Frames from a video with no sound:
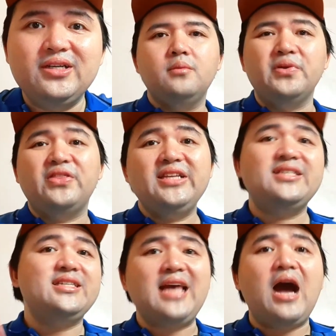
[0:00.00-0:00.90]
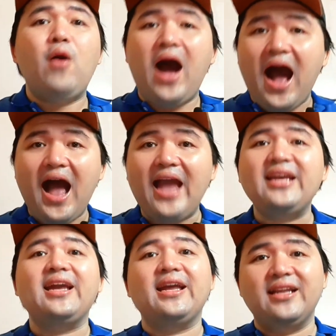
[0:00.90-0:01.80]
But this is how
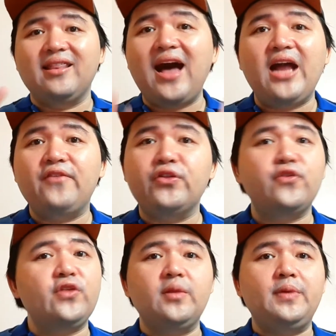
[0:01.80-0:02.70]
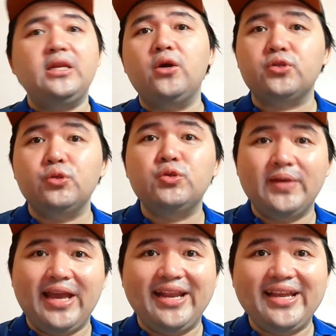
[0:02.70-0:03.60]
I and a lot of other Filipinos do
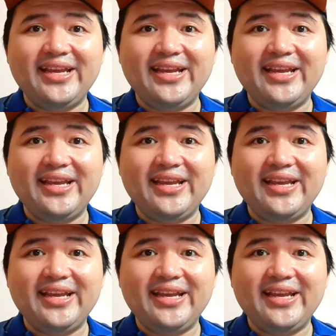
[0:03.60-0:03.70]
spaghetti.